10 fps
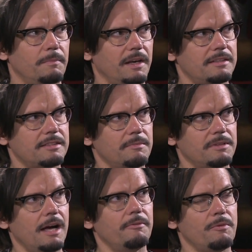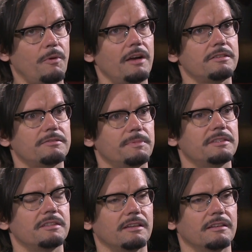But at the same time, we want to be
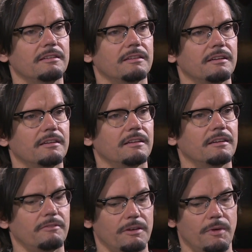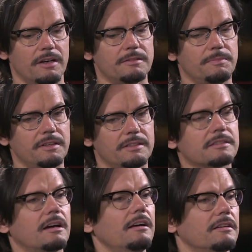seen. We want to be
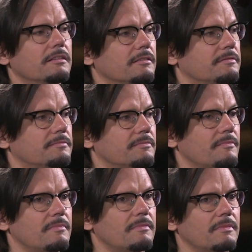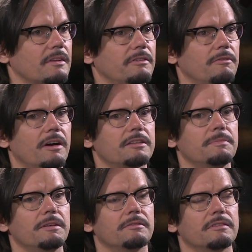desired. We want to
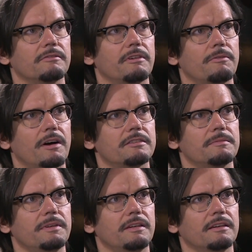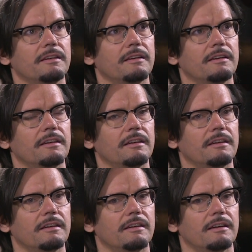be. We want to be.
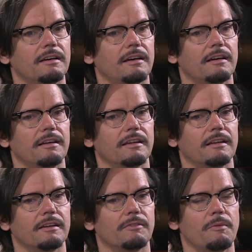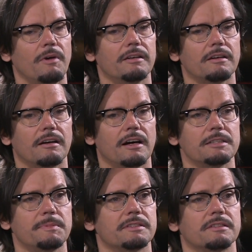Uh, we want our
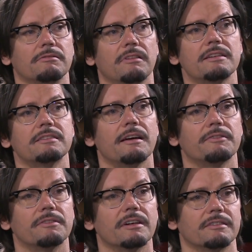husbands to lust after